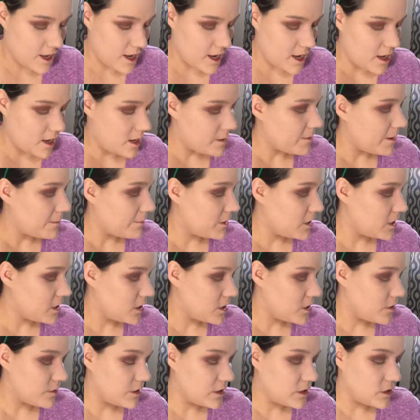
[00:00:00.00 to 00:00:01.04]
I'm
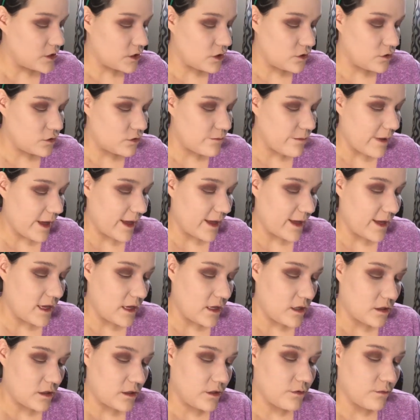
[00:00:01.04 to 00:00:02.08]
gonna go into my
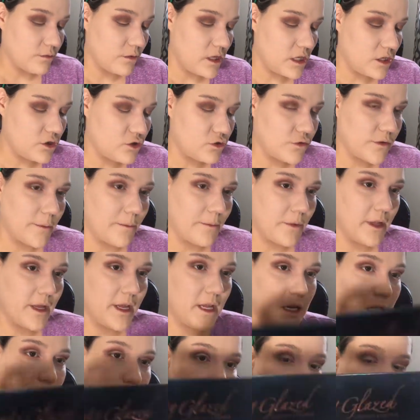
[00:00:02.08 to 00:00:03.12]
three
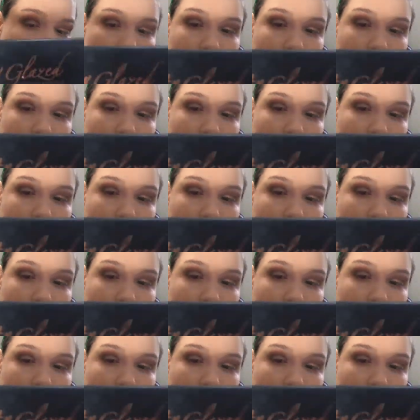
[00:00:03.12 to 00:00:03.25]
triplet